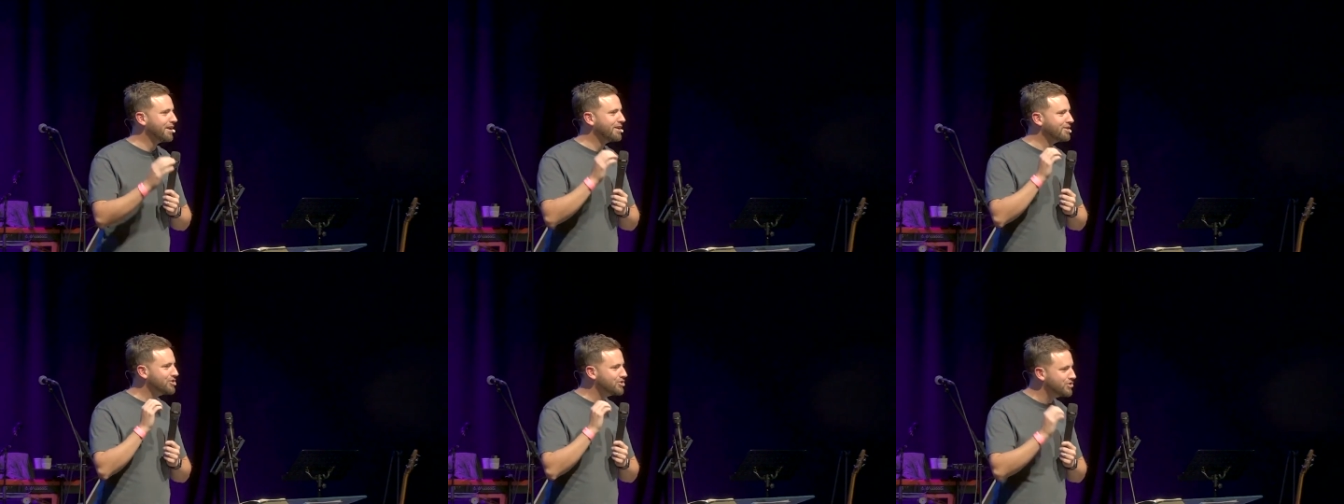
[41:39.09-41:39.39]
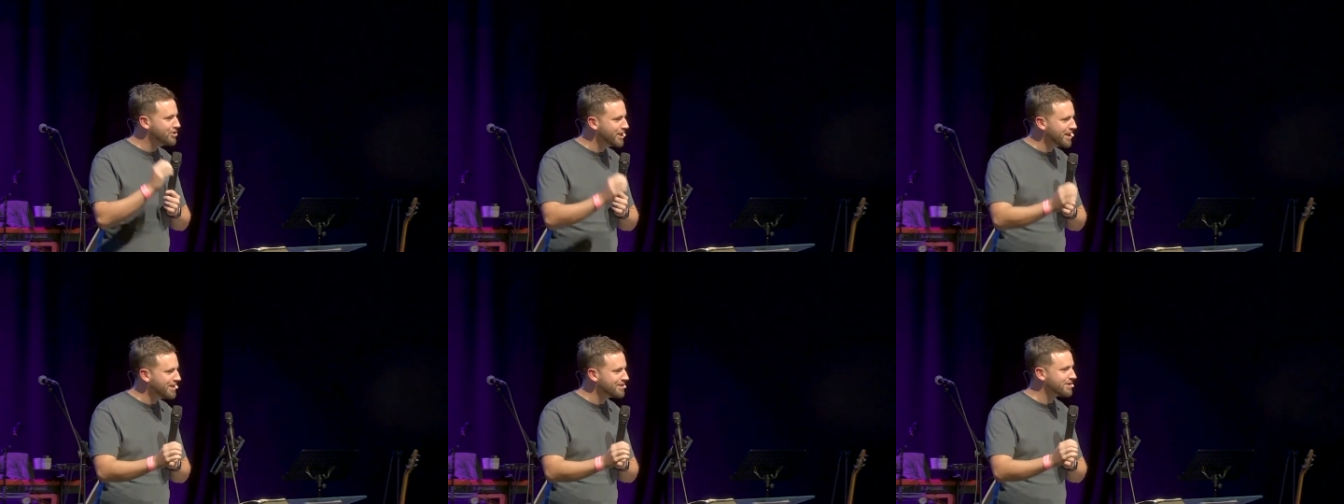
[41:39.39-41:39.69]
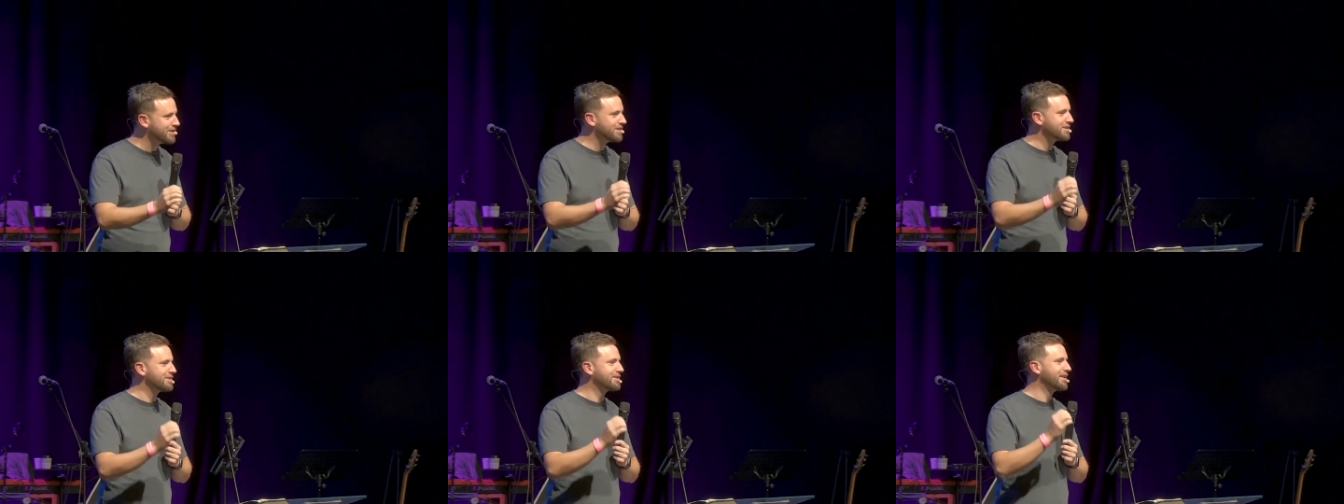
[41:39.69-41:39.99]

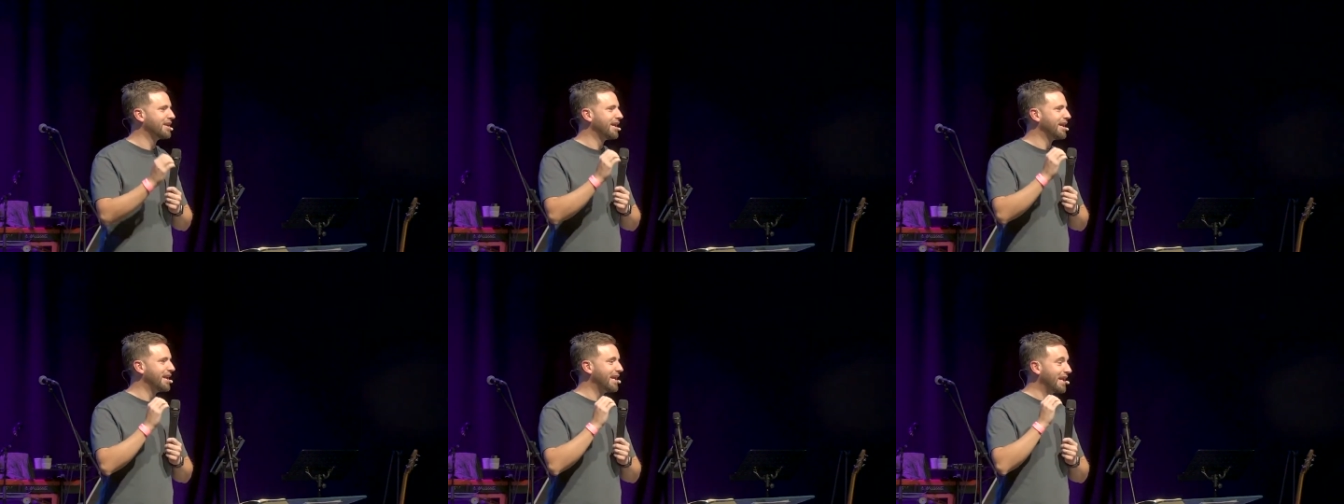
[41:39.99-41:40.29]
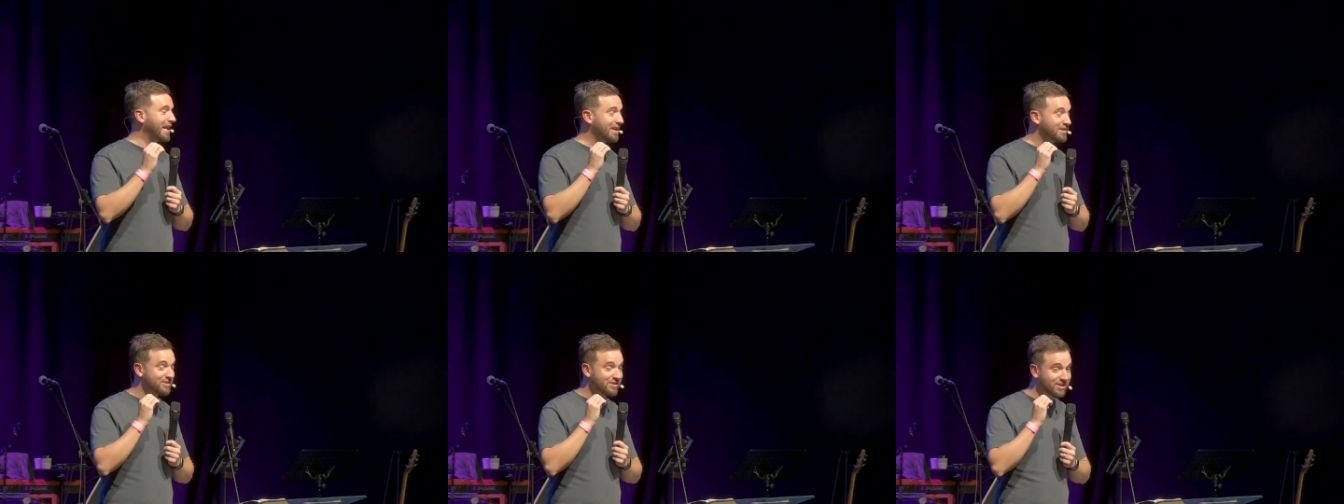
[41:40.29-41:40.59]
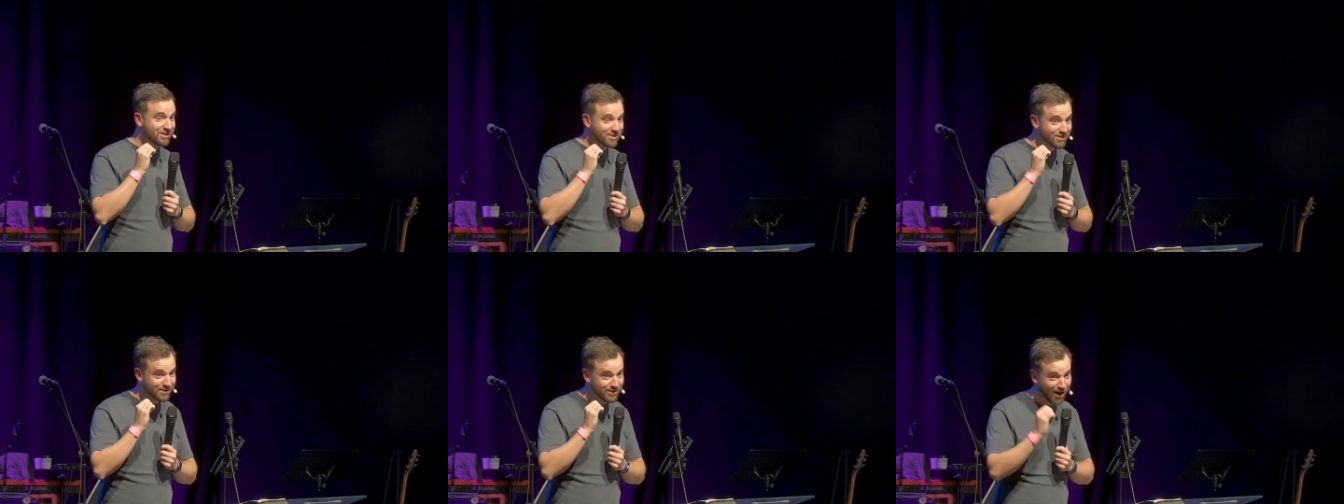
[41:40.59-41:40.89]
Jesus is
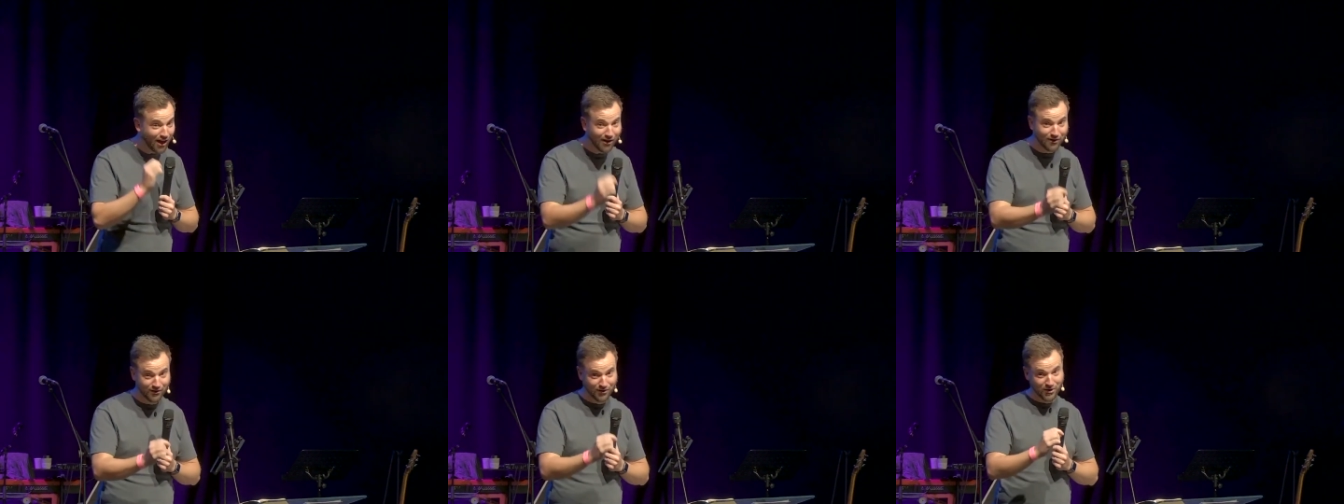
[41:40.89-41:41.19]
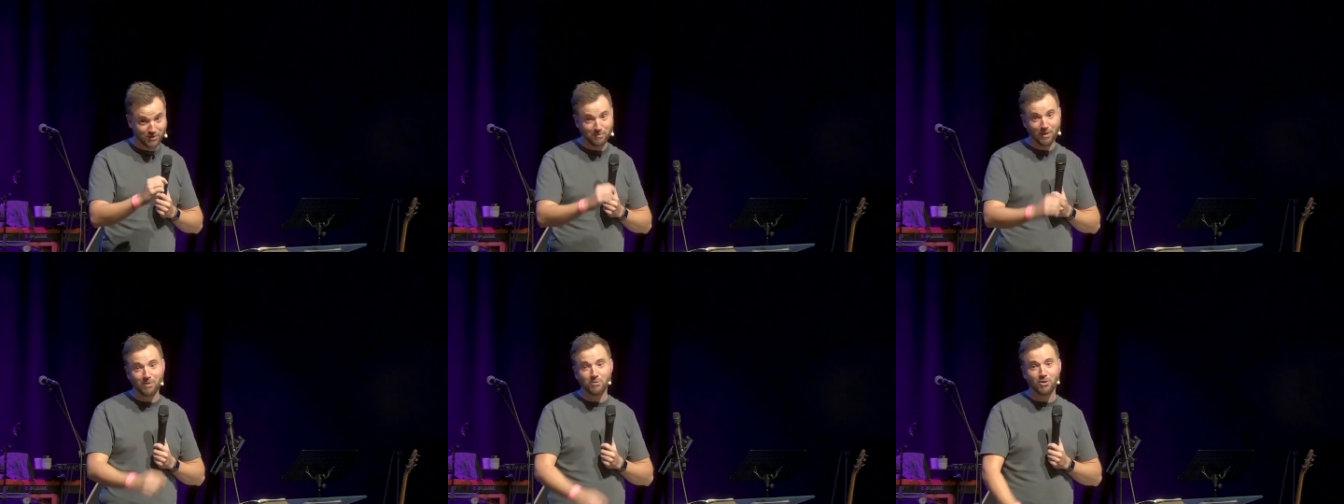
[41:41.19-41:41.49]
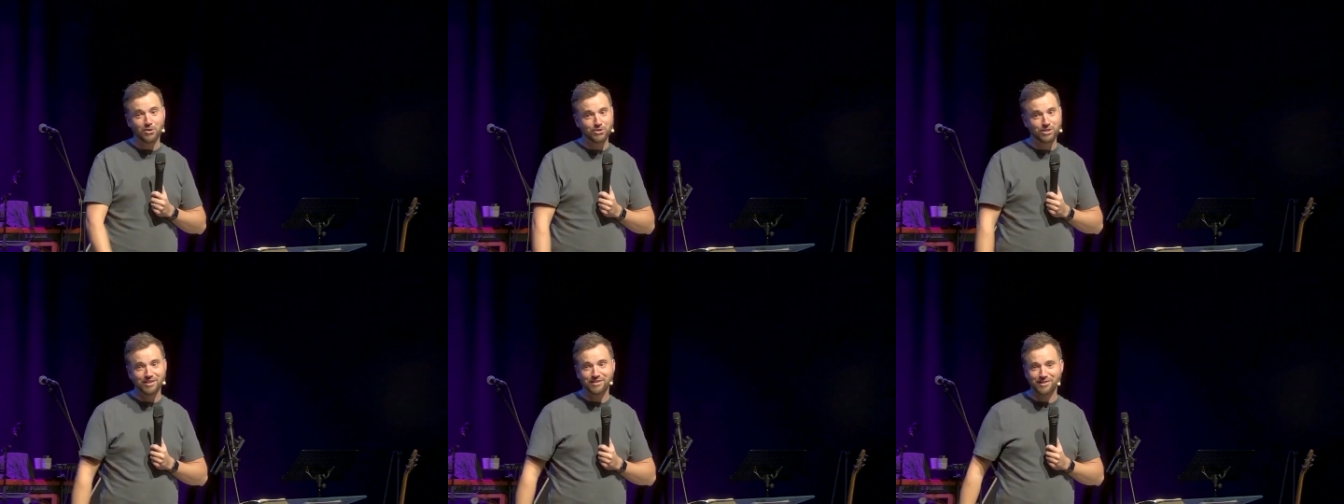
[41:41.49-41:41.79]
stunned by
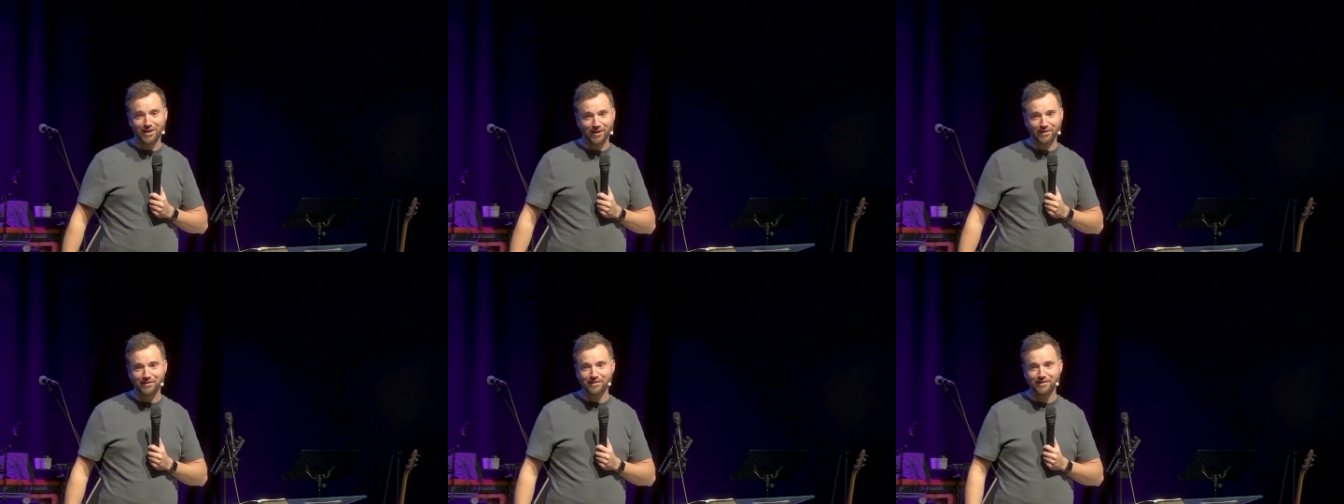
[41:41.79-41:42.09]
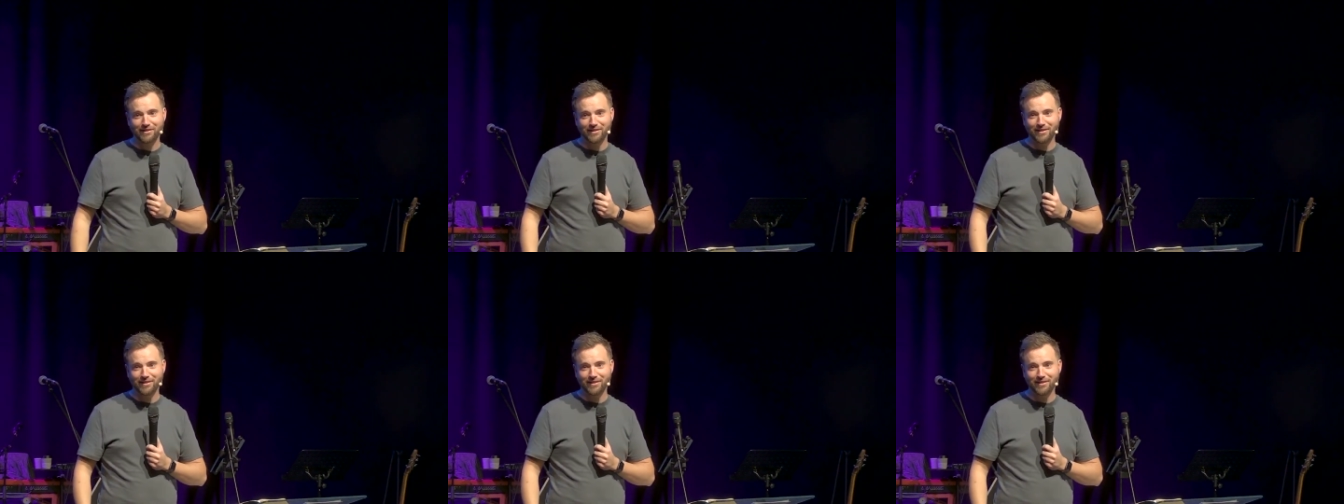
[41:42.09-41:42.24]
what she's done.